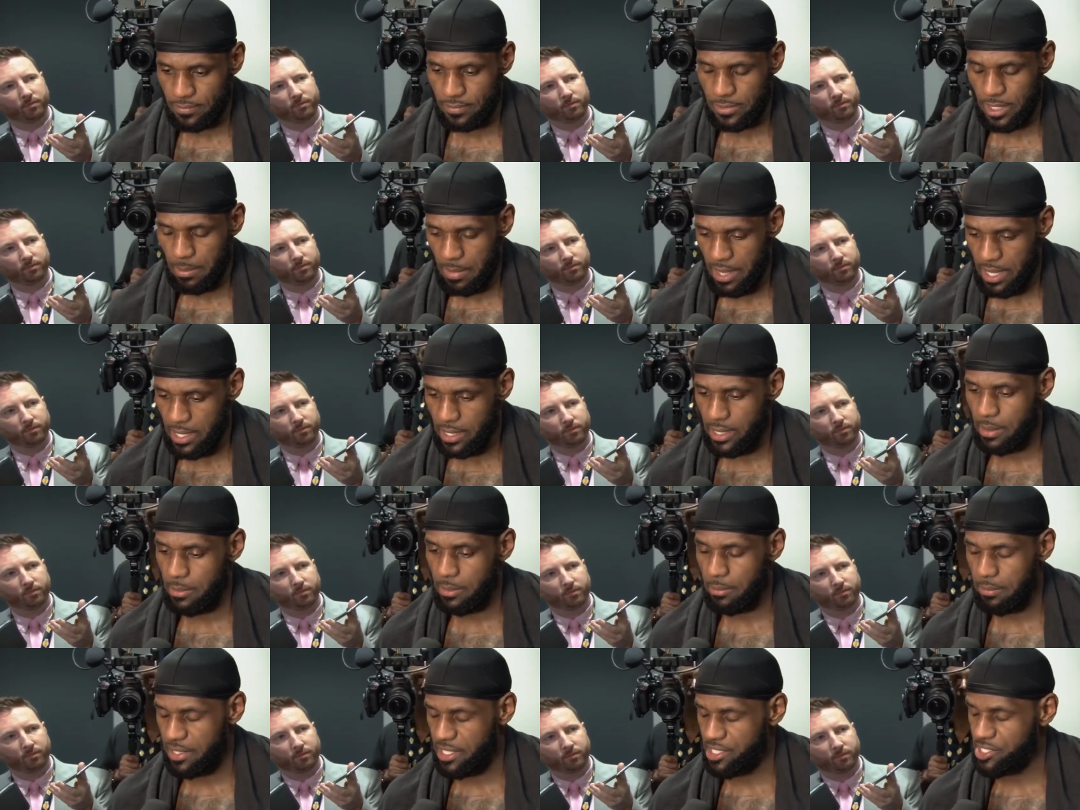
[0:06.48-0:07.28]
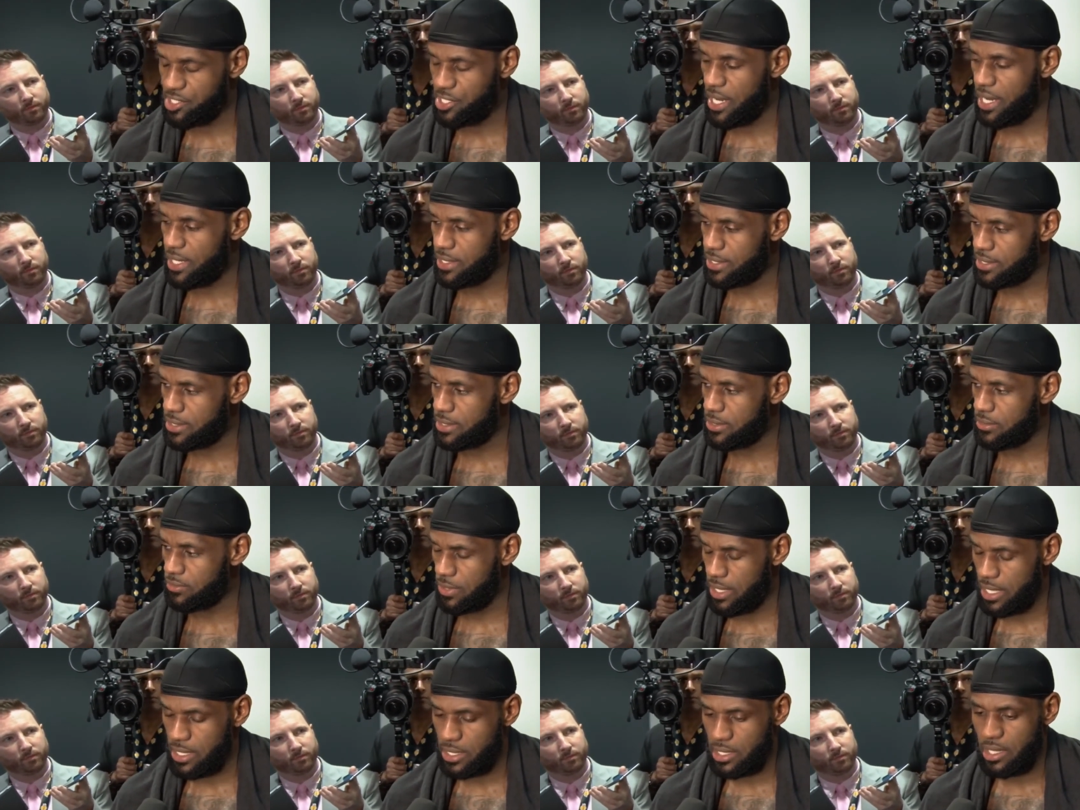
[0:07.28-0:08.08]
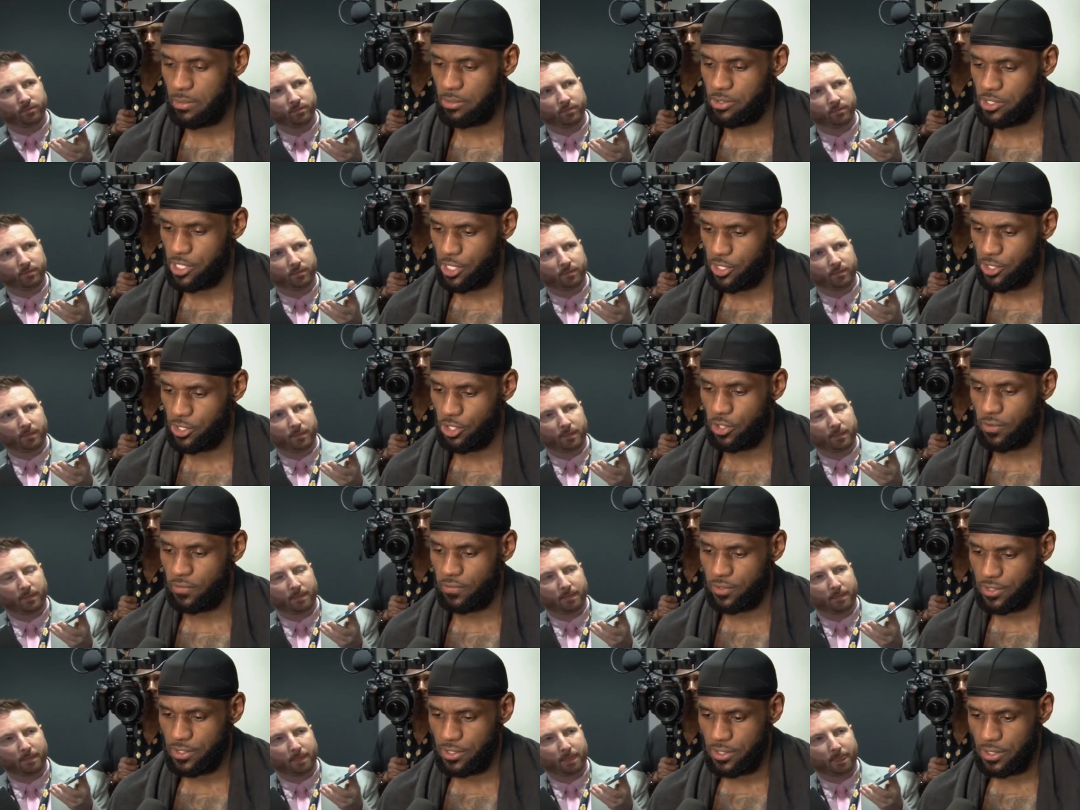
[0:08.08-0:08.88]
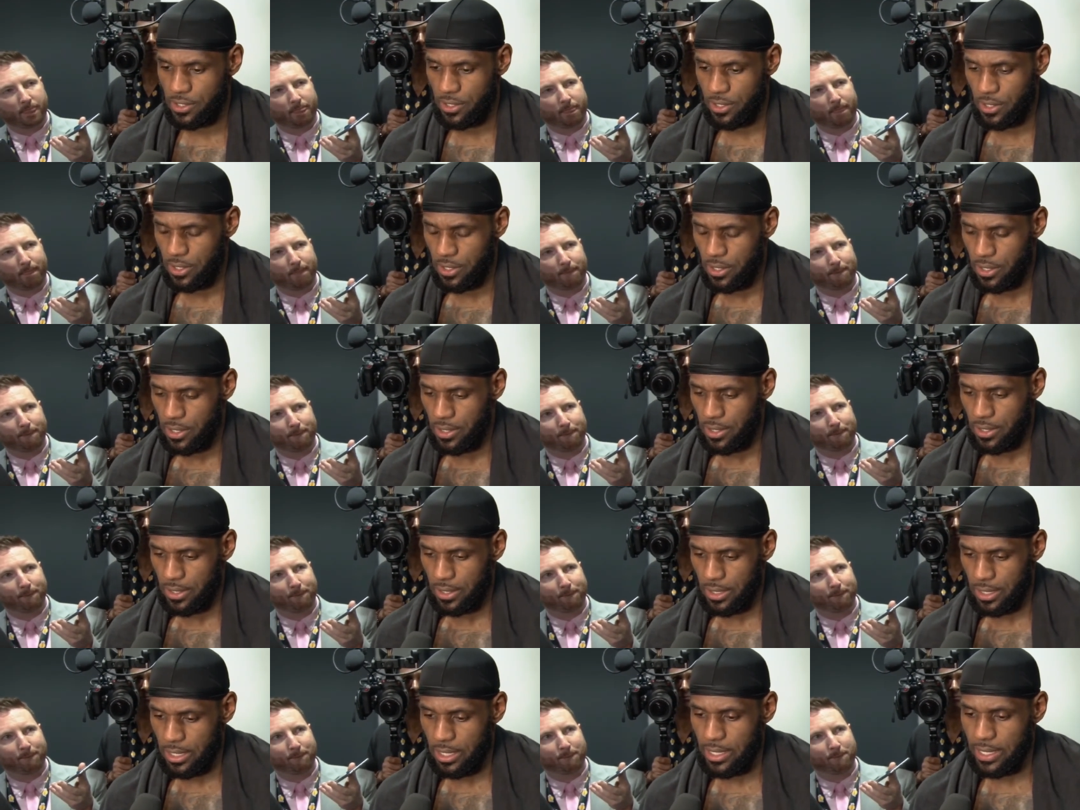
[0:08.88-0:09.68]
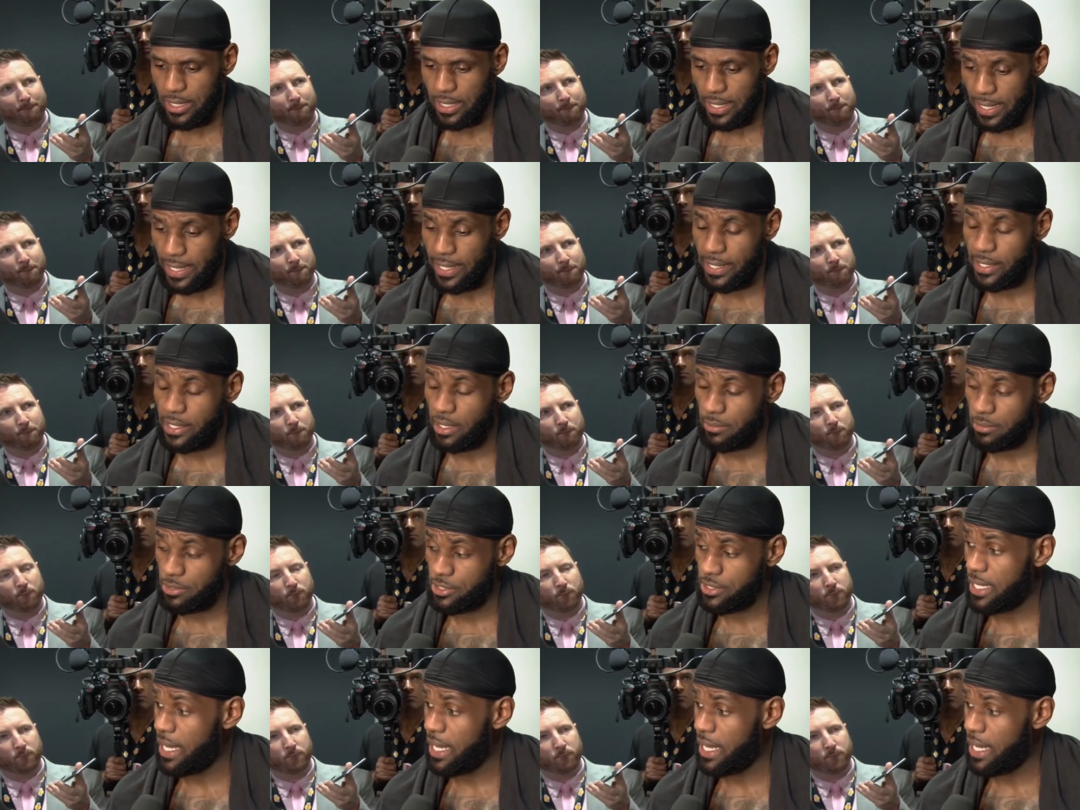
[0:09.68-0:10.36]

Speaker 1: they made a couple big shots. We had a couple turnovers, uh, and they got a couple